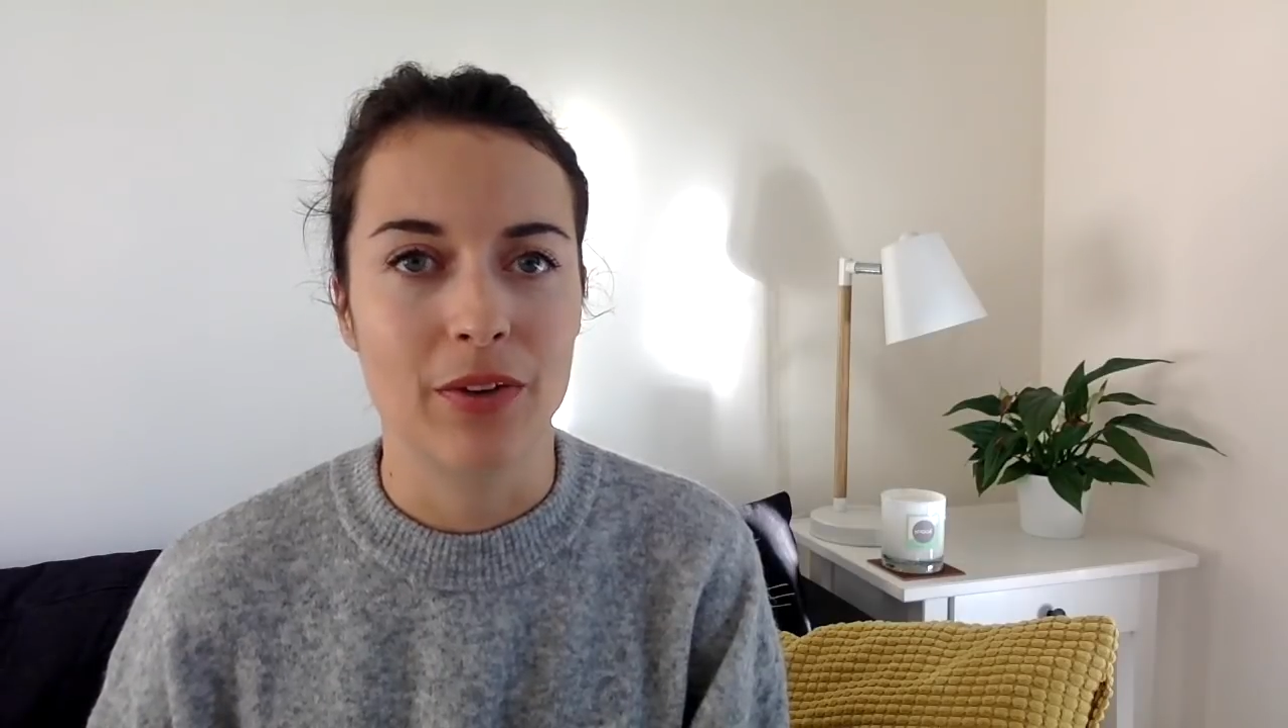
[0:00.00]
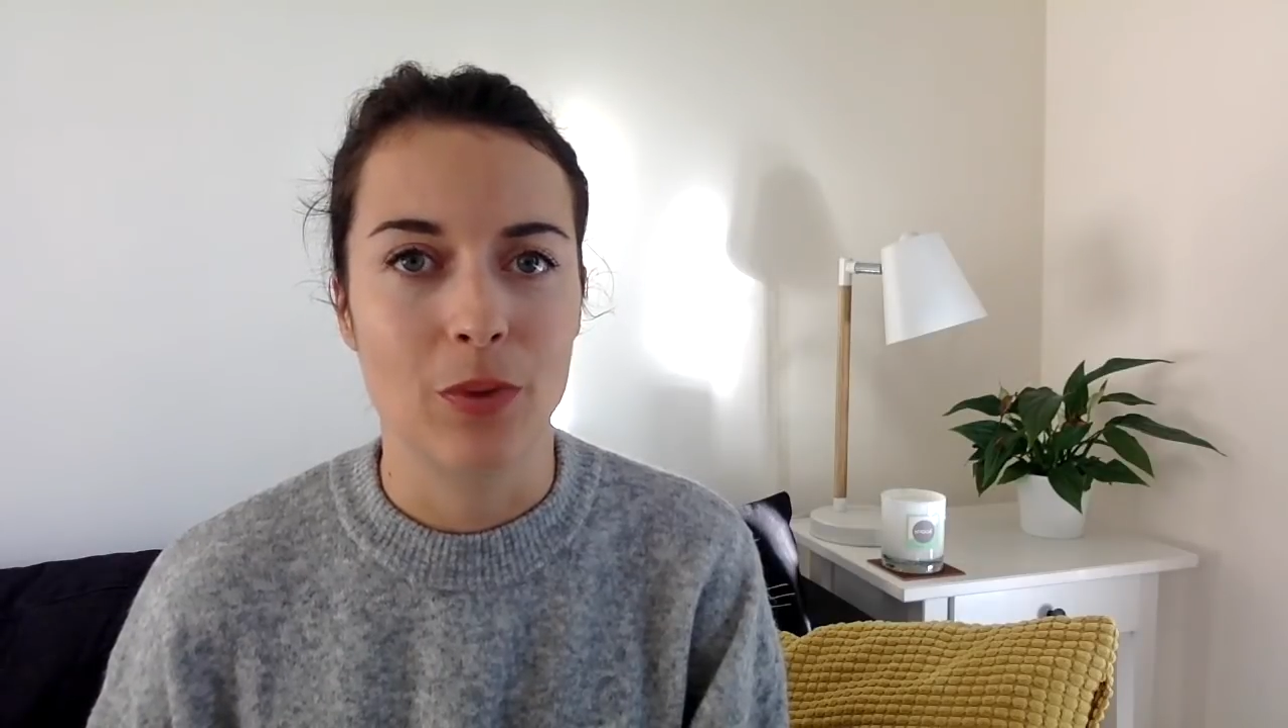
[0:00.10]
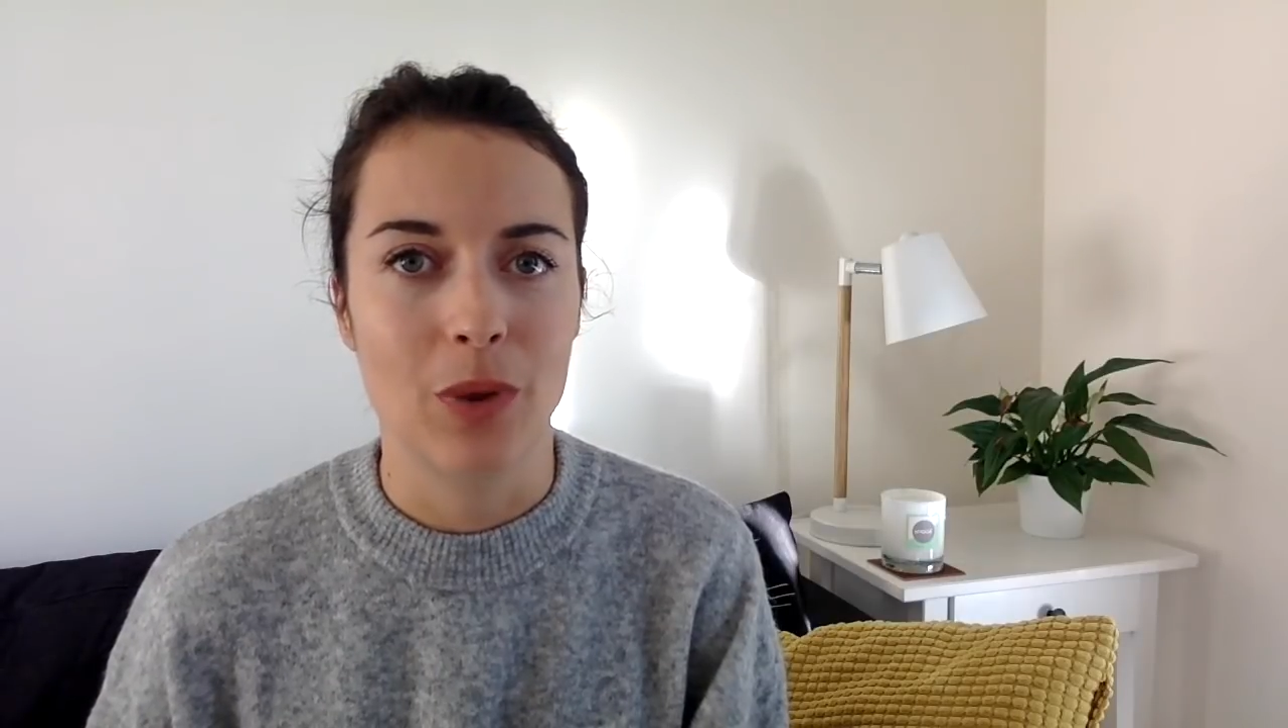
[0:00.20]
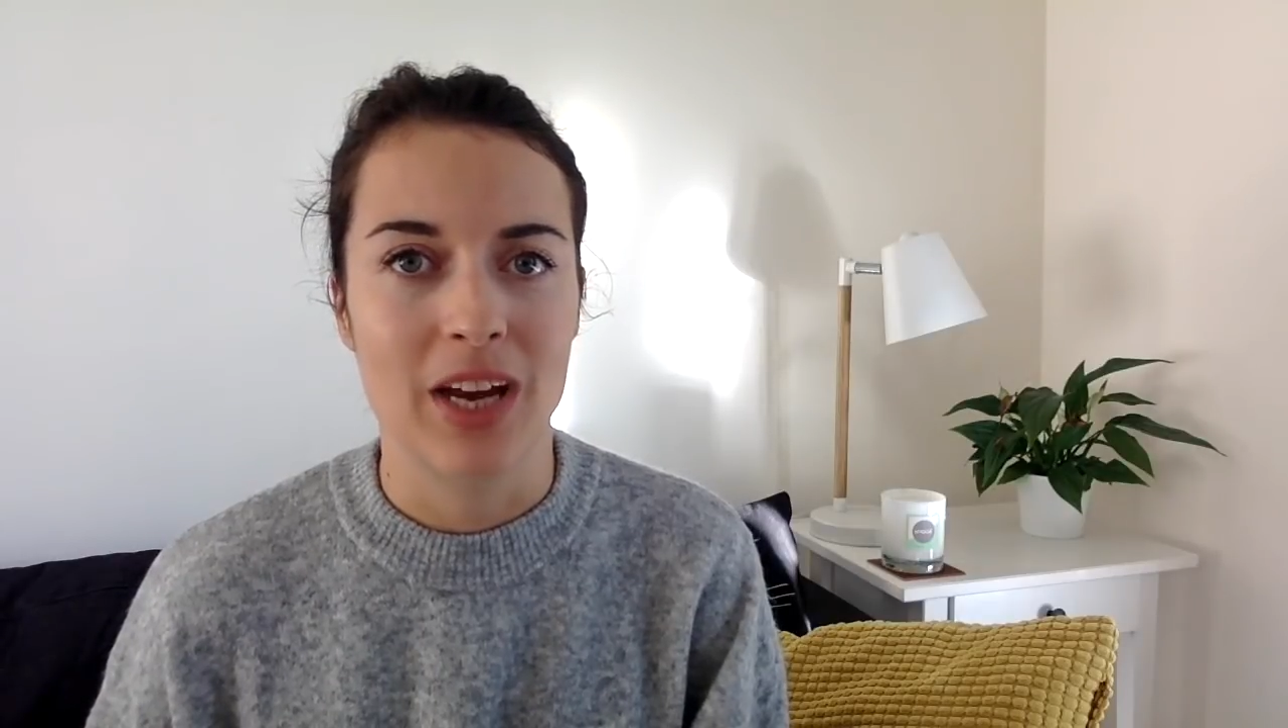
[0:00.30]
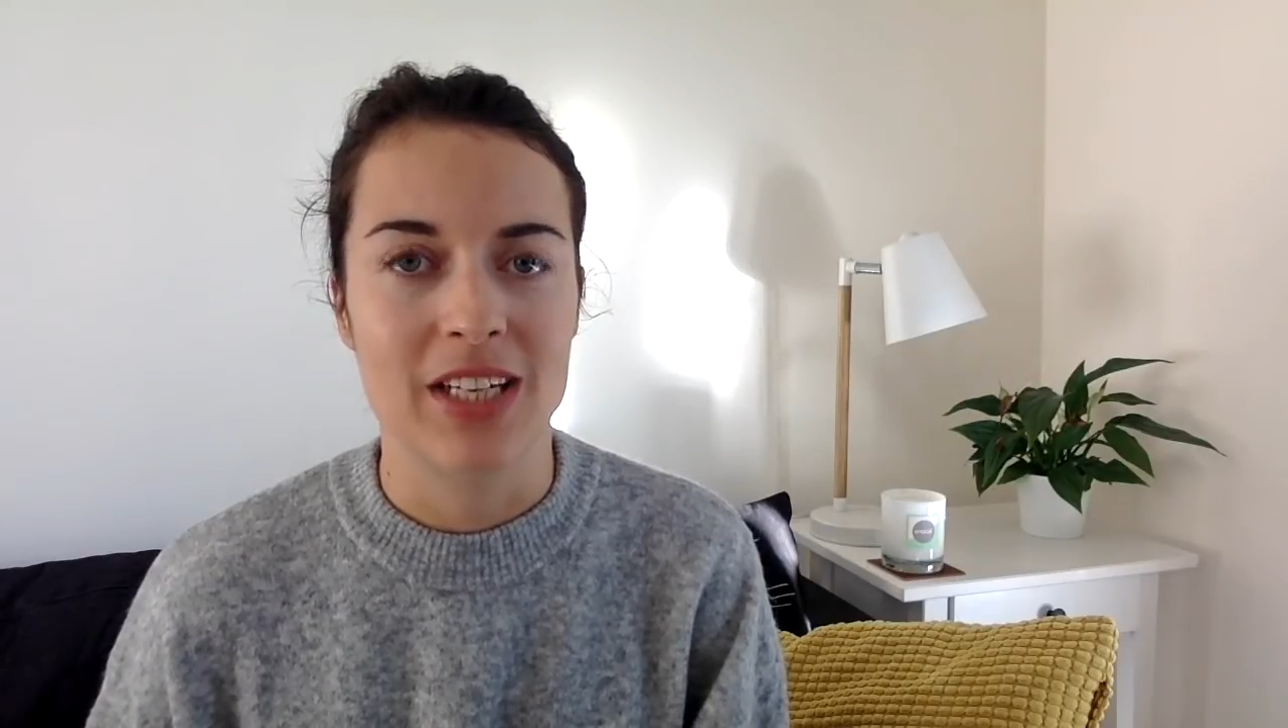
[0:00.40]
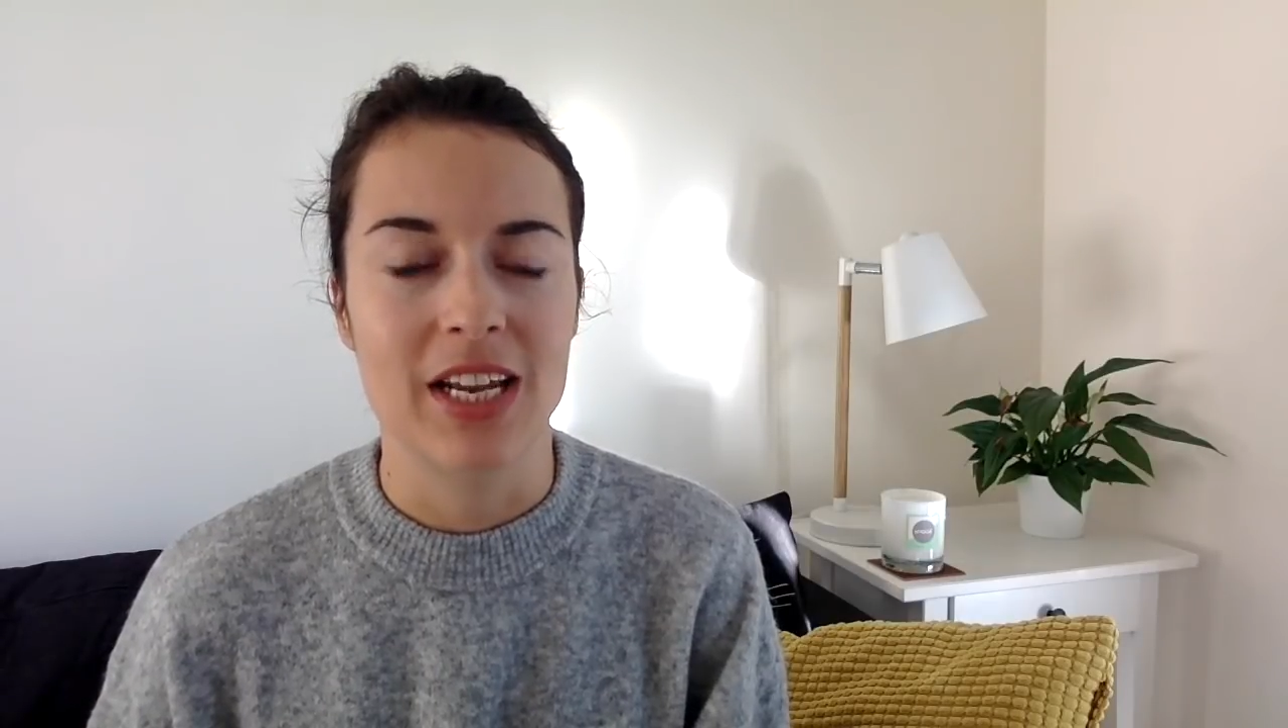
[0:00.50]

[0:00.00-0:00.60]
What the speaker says: the word